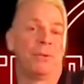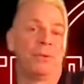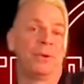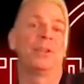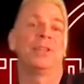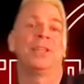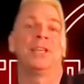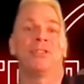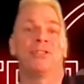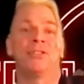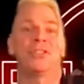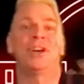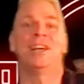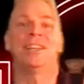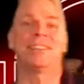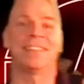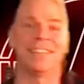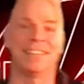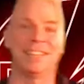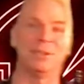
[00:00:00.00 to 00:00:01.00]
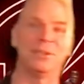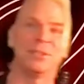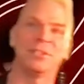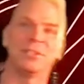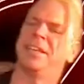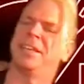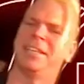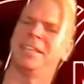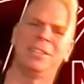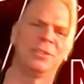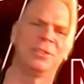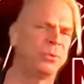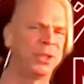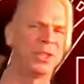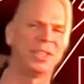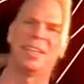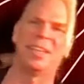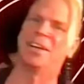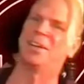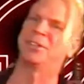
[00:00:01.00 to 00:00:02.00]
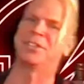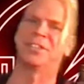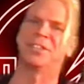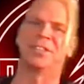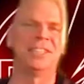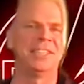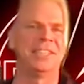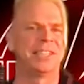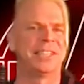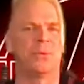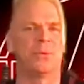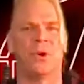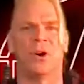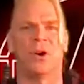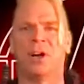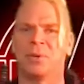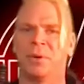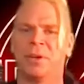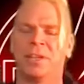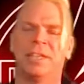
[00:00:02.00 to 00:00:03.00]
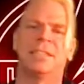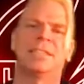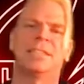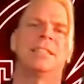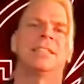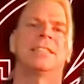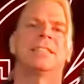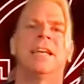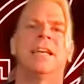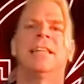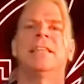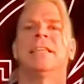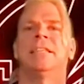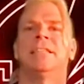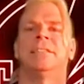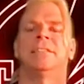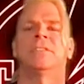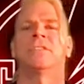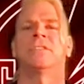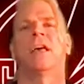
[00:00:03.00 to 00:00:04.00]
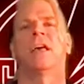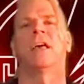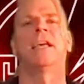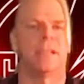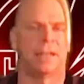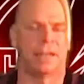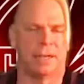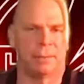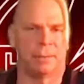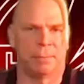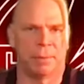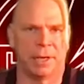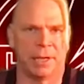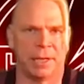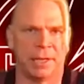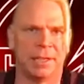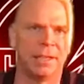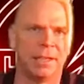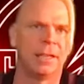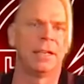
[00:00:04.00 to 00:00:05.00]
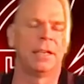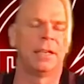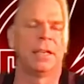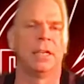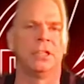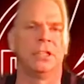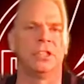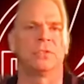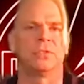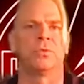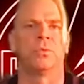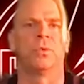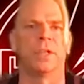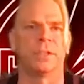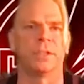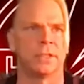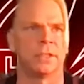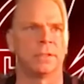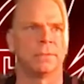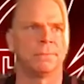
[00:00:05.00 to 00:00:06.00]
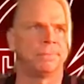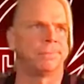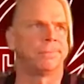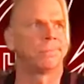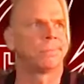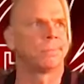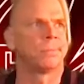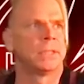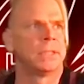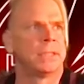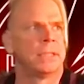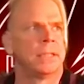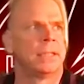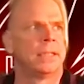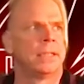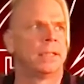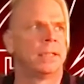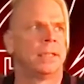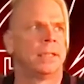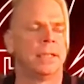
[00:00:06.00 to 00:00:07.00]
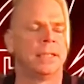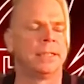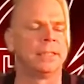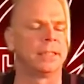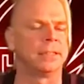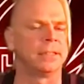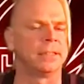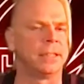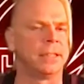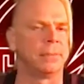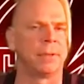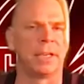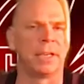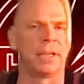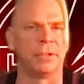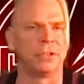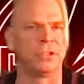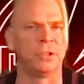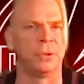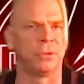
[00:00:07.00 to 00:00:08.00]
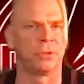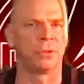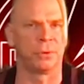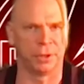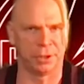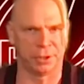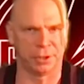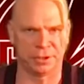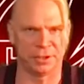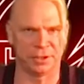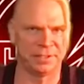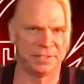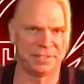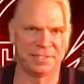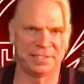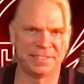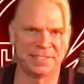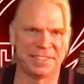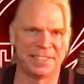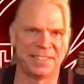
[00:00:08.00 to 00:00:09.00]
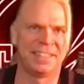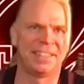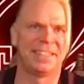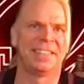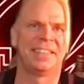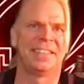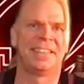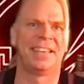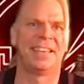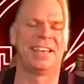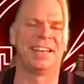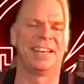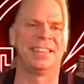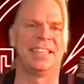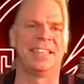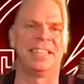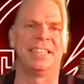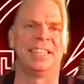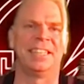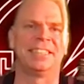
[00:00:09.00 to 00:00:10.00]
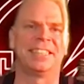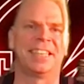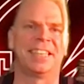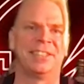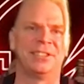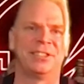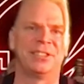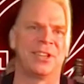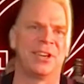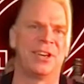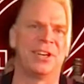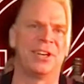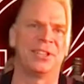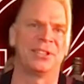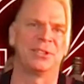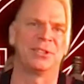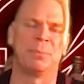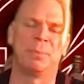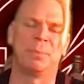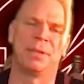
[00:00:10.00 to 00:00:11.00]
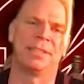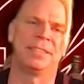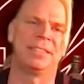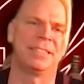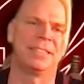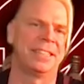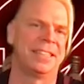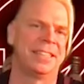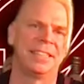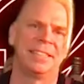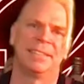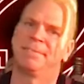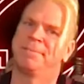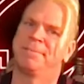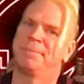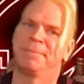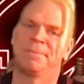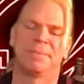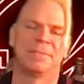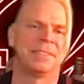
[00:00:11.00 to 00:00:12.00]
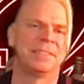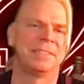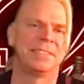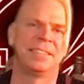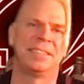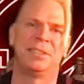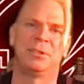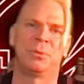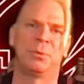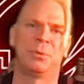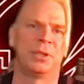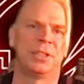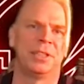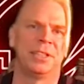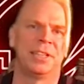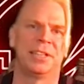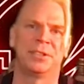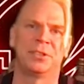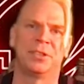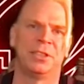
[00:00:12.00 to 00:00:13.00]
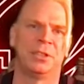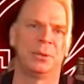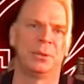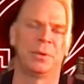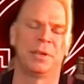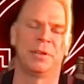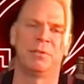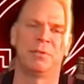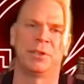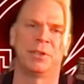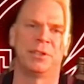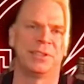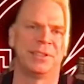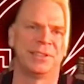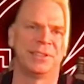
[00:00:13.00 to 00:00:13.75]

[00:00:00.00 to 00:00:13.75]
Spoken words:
really thought that he's Willie Nelson. He can walk. It's not like he slighted anybody. It just wasn't, it didn't seem like he was too thrilled. And I think he did 10 songs, but he's Willie Nelson. You do whatever.